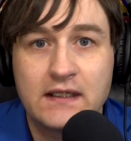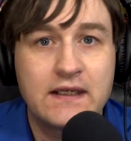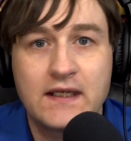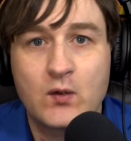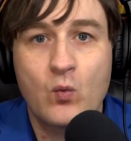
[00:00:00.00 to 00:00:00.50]

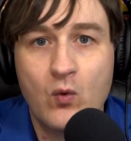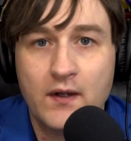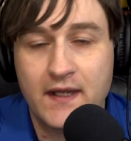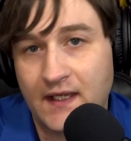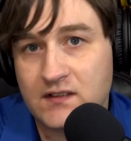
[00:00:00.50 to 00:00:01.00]
getting
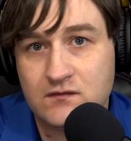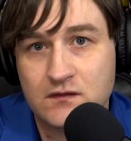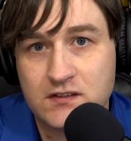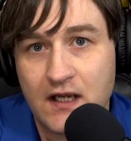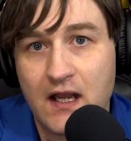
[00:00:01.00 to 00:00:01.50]
one
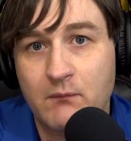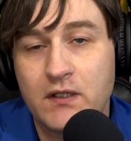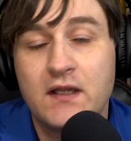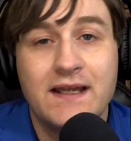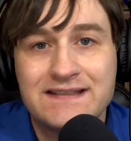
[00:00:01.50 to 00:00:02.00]
extra job.
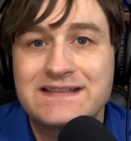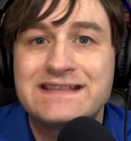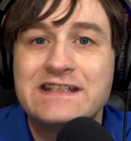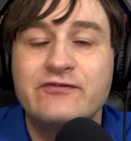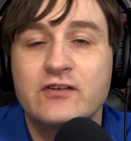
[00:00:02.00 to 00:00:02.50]
It's
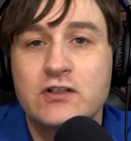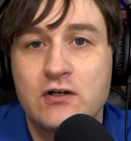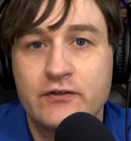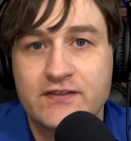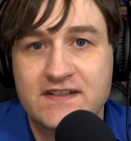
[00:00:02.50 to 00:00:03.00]

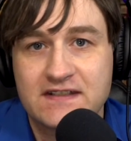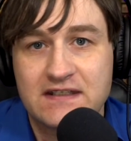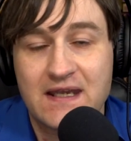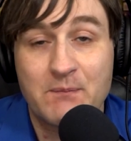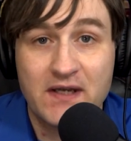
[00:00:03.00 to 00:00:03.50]
difficult to see
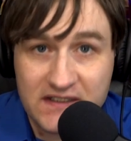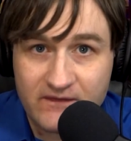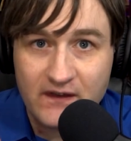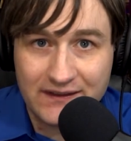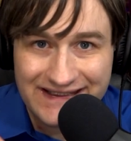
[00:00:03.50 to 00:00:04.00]
that, but it's
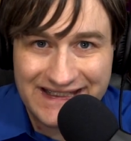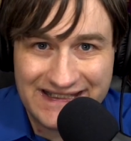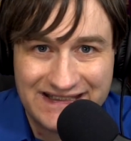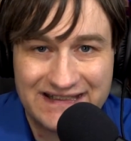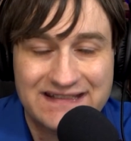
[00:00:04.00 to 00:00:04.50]
very
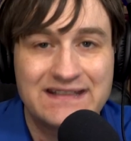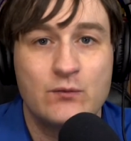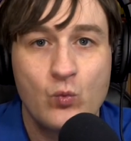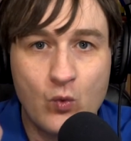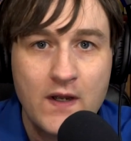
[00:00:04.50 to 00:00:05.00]
easy to see
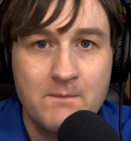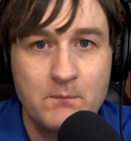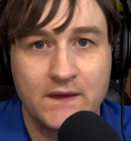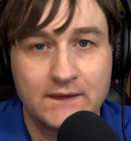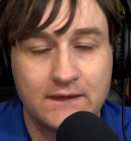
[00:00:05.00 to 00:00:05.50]
one
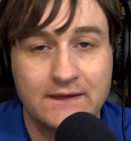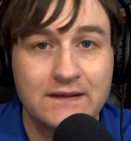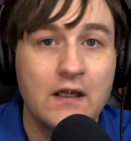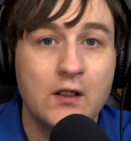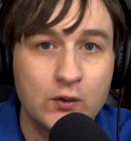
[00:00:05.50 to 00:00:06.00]
business
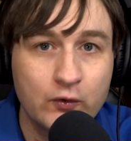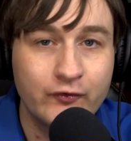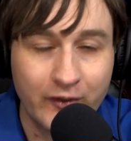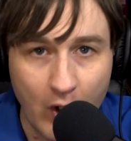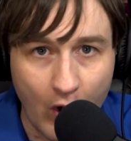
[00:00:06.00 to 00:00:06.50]

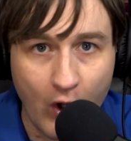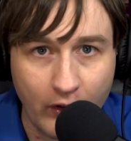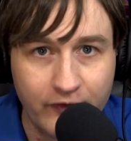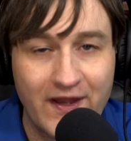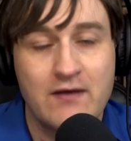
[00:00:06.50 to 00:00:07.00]
losing all
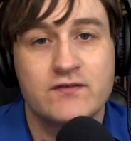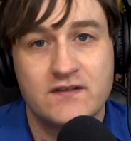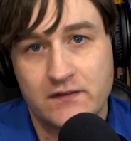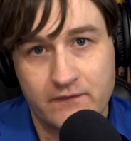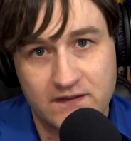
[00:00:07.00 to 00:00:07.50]

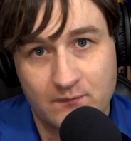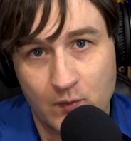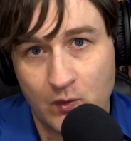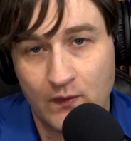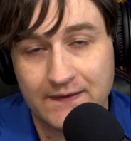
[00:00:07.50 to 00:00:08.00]
1,000 of its
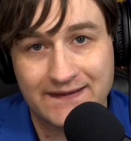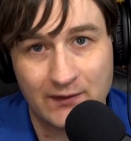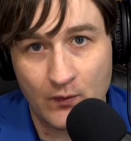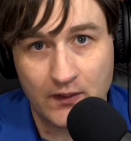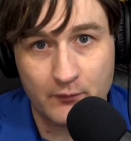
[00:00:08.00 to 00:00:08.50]
employees and
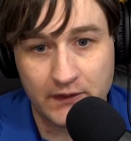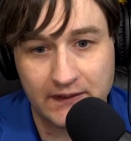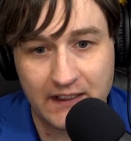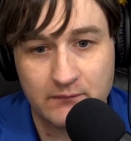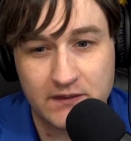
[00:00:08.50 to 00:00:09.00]
going
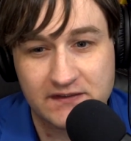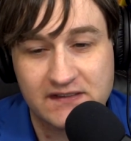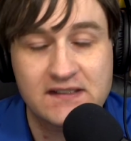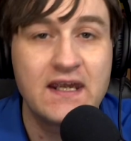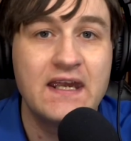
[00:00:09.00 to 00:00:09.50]
completely out of
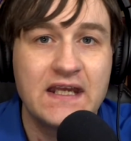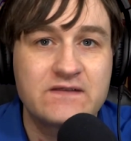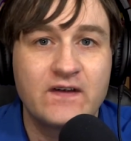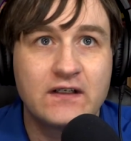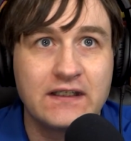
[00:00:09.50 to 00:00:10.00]
business. It's
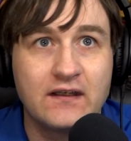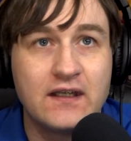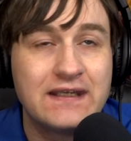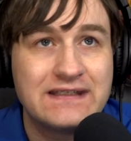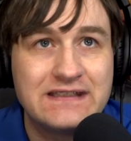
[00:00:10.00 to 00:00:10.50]
very
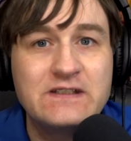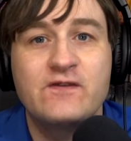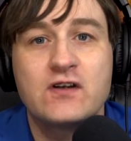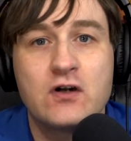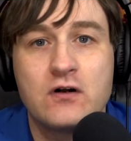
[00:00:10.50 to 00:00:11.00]

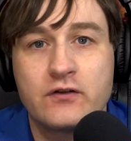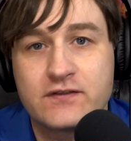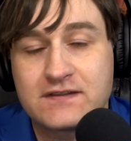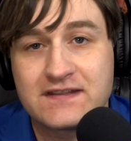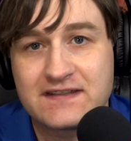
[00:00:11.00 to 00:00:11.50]
difficult
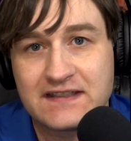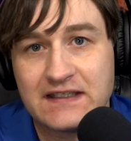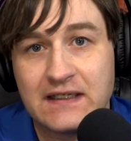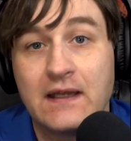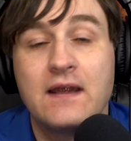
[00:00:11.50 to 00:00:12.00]
to
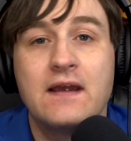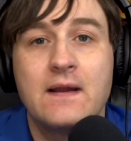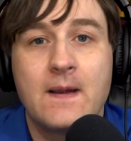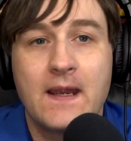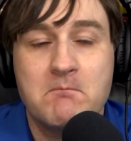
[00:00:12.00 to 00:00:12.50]
see
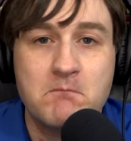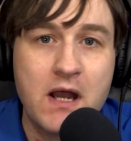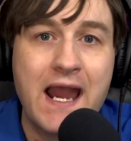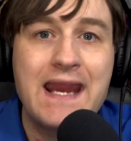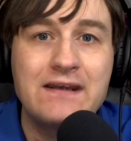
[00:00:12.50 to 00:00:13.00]
a
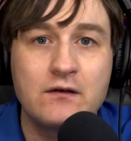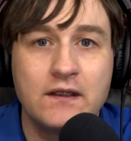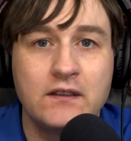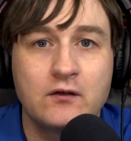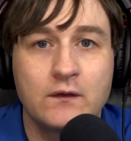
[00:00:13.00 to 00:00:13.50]
minor
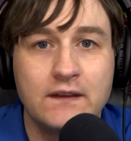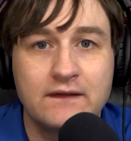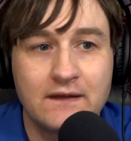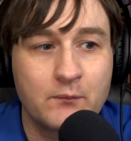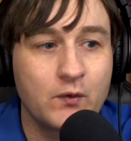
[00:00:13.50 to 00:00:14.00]
increase
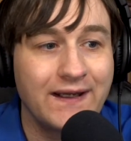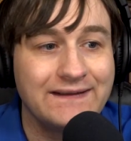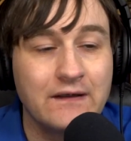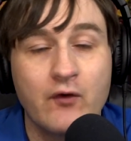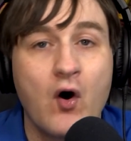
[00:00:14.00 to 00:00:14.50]
in the
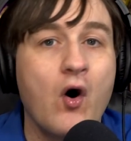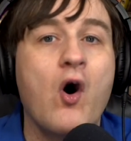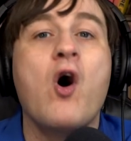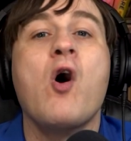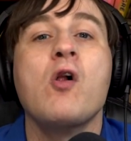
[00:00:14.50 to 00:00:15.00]
price of
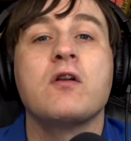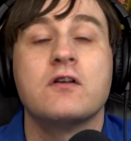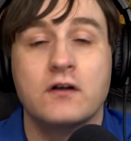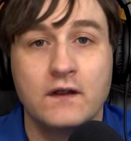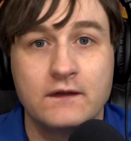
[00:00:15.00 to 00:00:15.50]
all
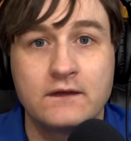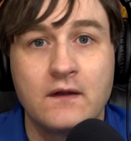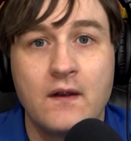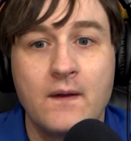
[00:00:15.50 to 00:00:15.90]
goods